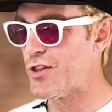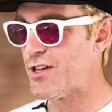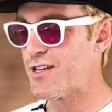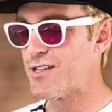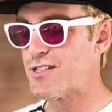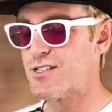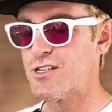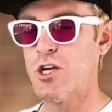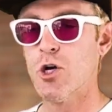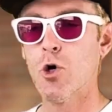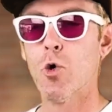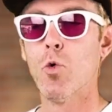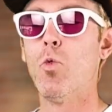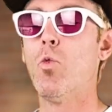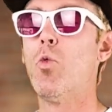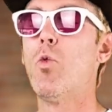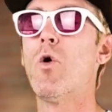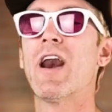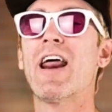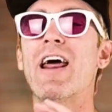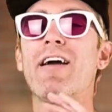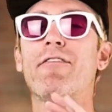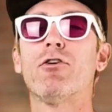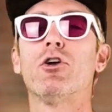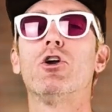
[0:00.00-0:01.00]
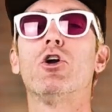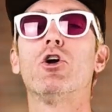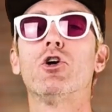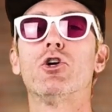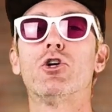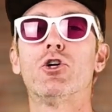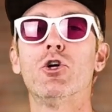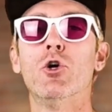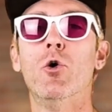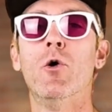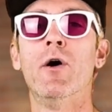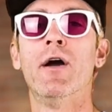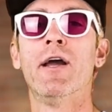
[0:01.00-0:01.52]
and this, whatever you're
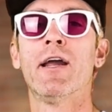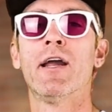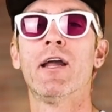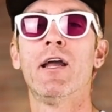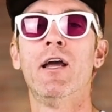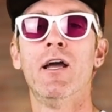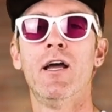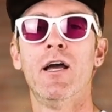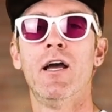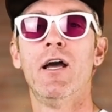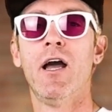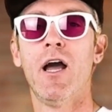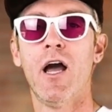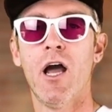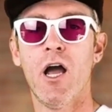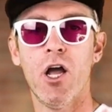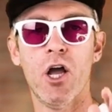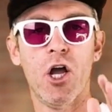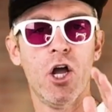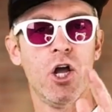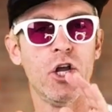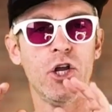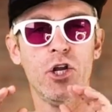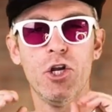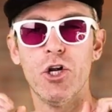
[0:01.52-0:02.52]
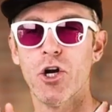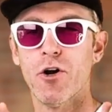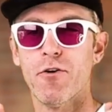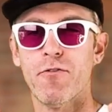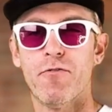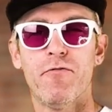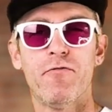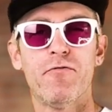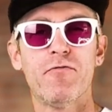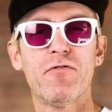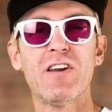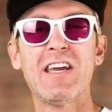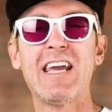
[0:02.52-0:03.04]
doing, you're
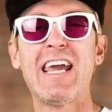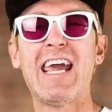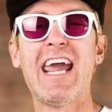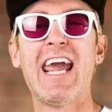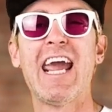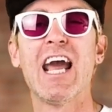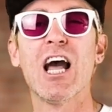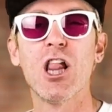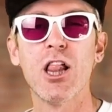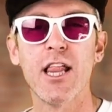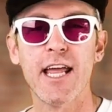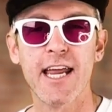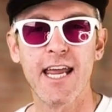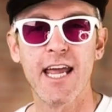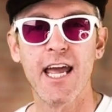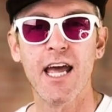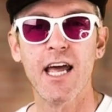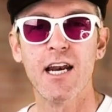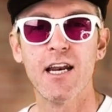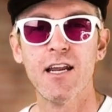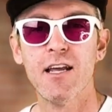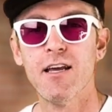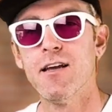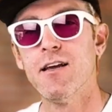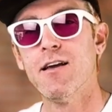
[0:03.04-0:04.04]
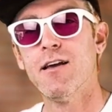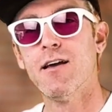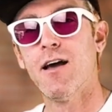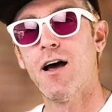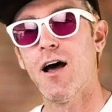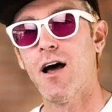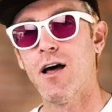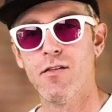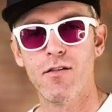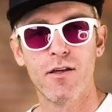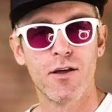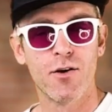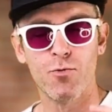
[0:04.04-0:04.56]
killing it.
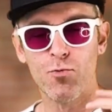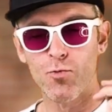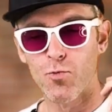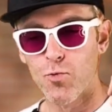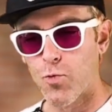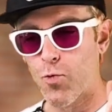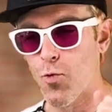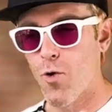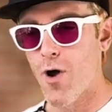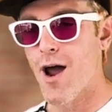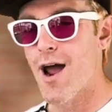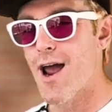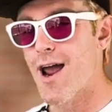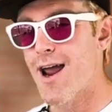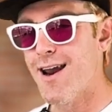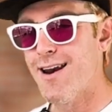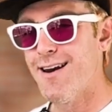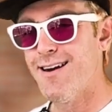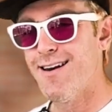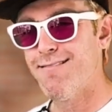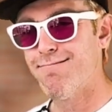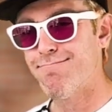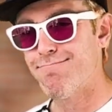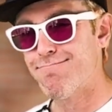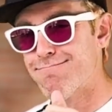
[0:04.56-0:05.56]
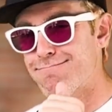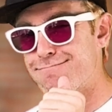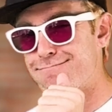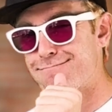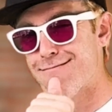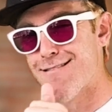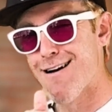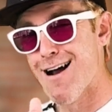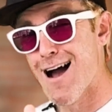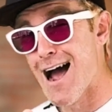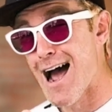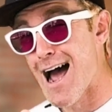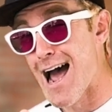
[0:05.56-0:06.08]
And then right
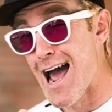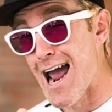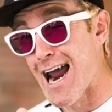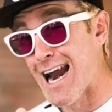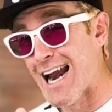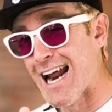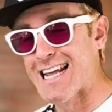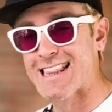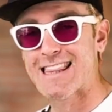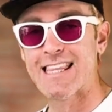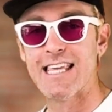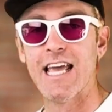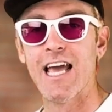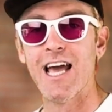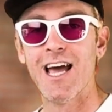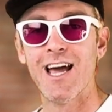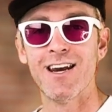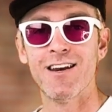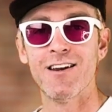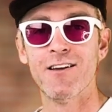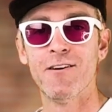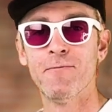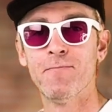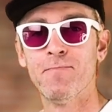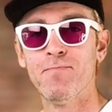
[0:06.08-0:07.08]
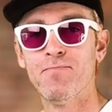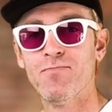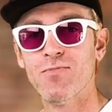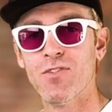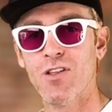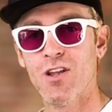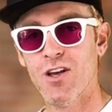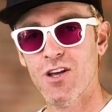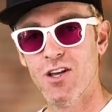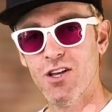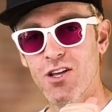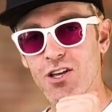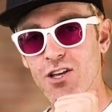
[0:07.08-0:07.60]
at the end,
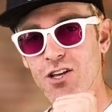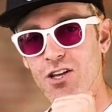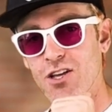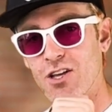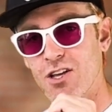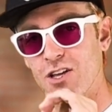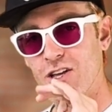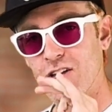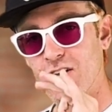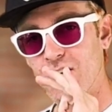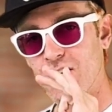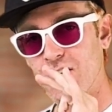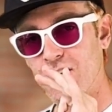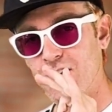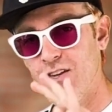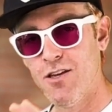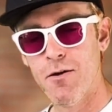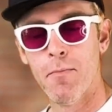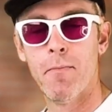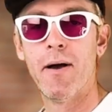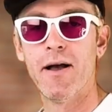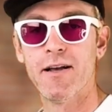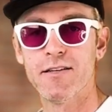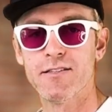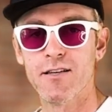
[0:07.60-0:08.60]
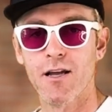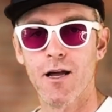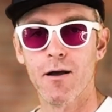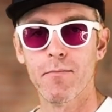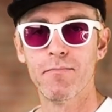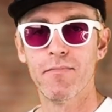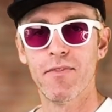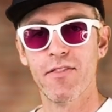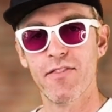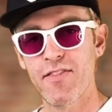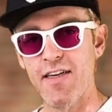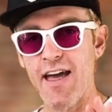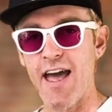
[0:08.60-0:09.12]
you mess up.
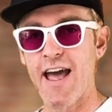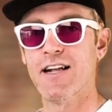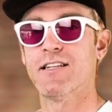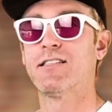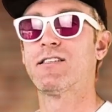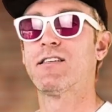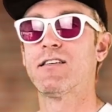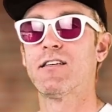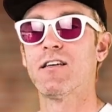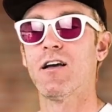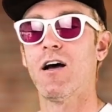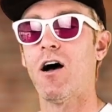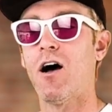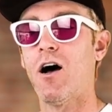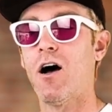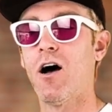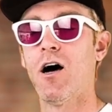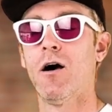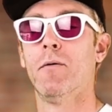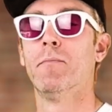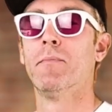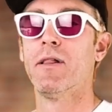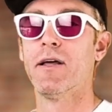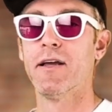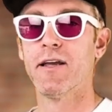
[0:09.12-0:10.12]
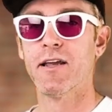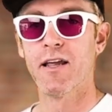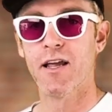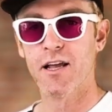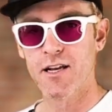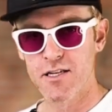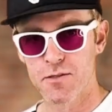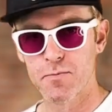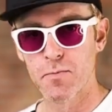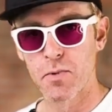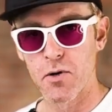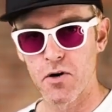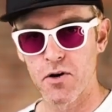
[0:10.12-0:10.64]
That's a humbling
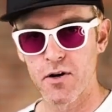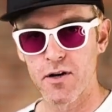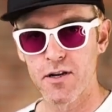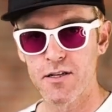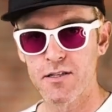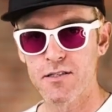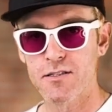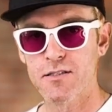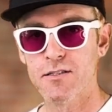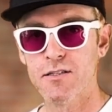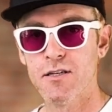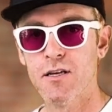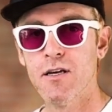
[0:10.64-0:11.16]
experience.